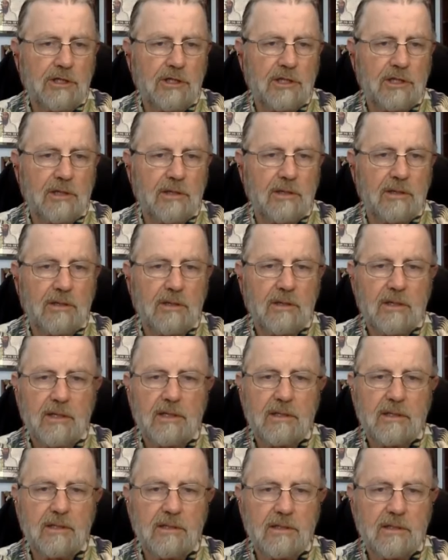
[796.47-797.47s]
is the
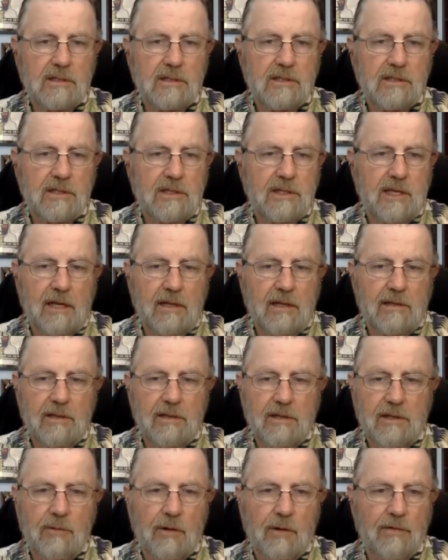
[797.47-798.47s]

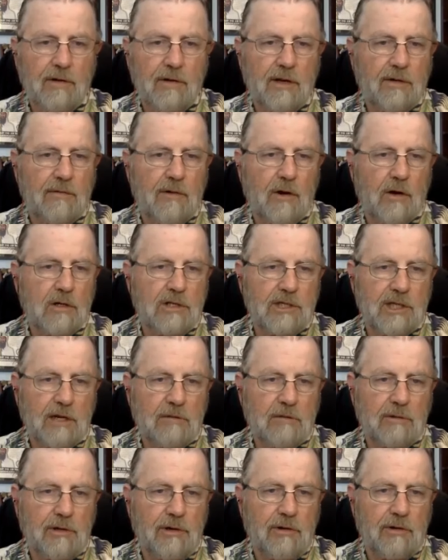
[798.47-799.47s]
equivalent of our
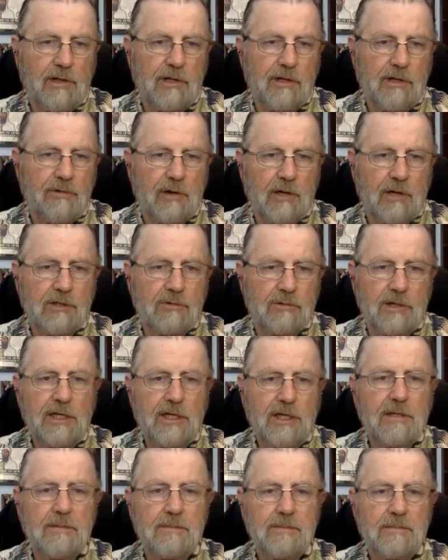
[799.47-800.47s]
Secretary of the
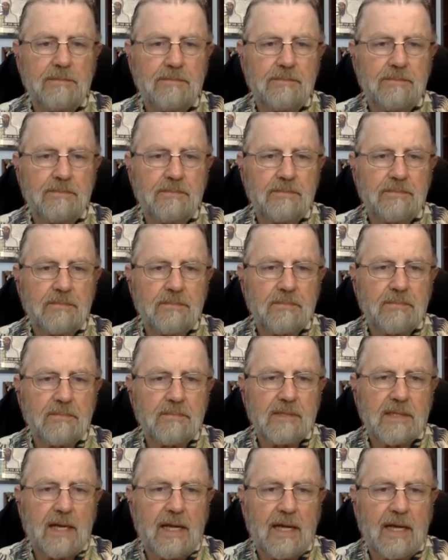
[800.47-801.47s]
Treasury.
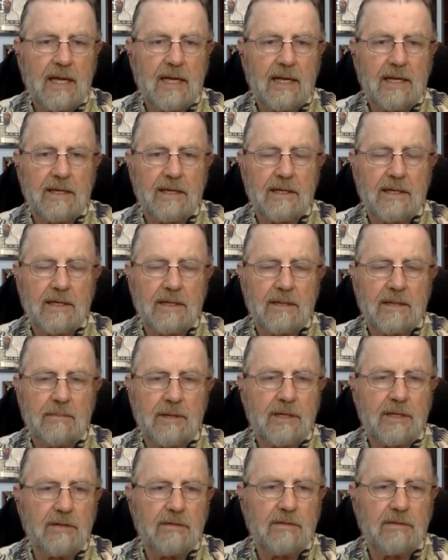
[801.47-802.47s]
And
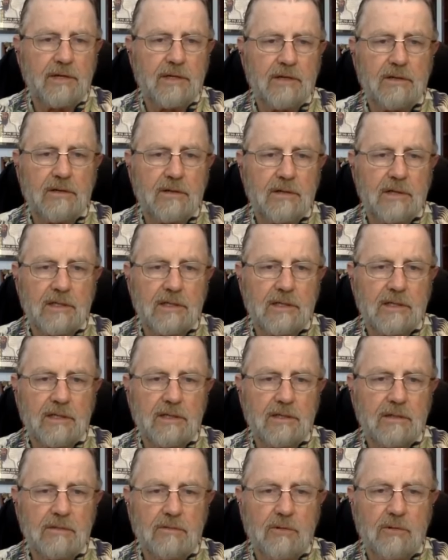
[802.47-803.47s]
Ben-Gavir is
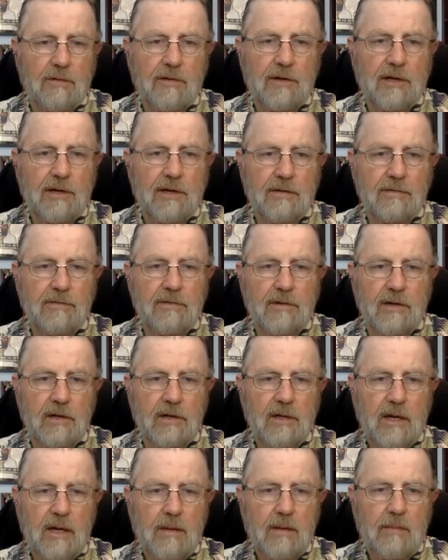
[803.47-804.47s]
the equivalent of
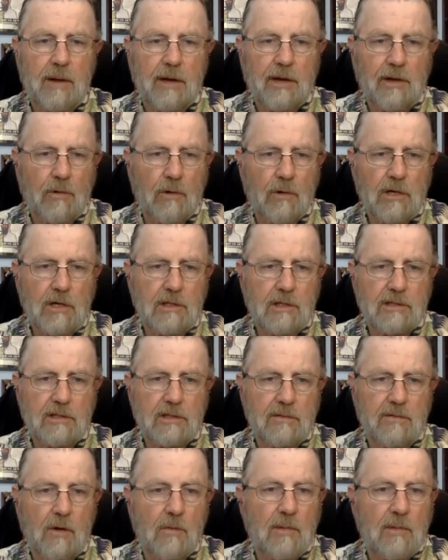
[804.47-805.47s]

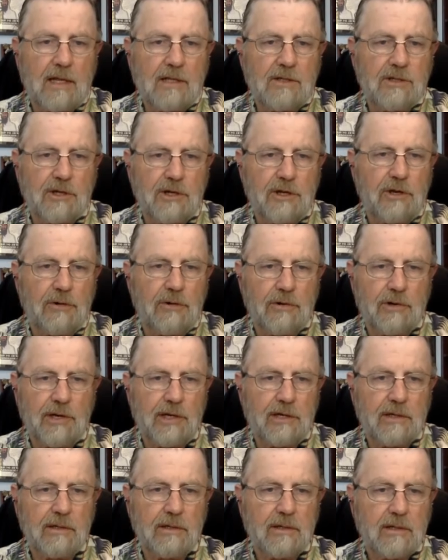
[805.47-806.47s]
Mayorkas of Homeland
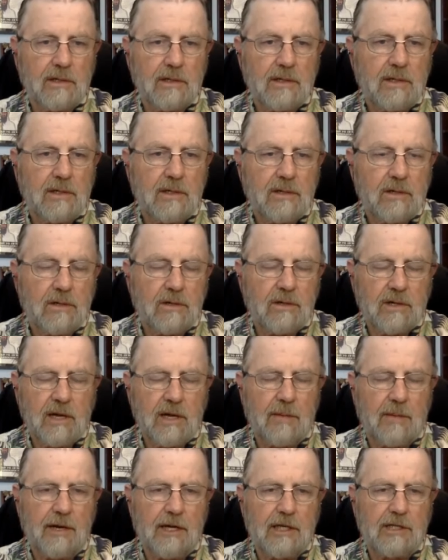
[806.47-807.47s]
Security, or a
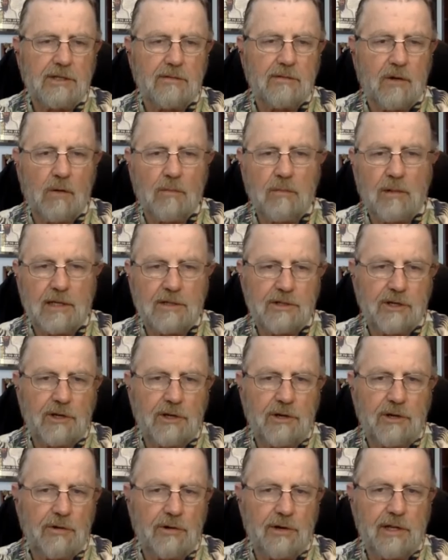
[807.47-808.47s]
combination of Homeland
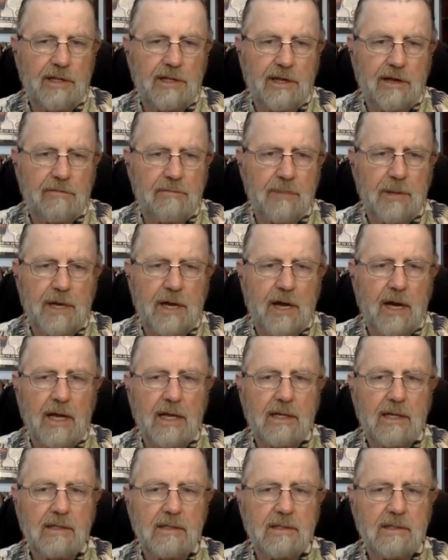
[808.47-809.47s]
Security and the
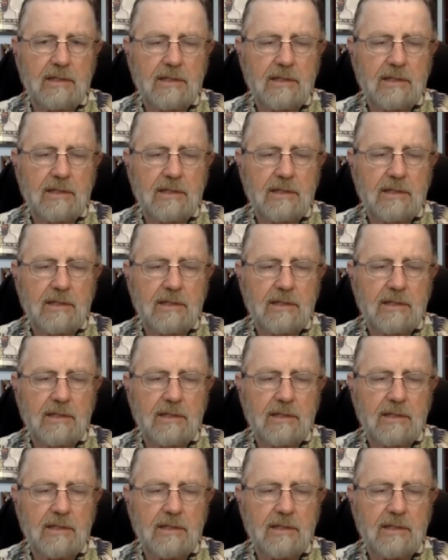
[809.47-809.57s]
FBI.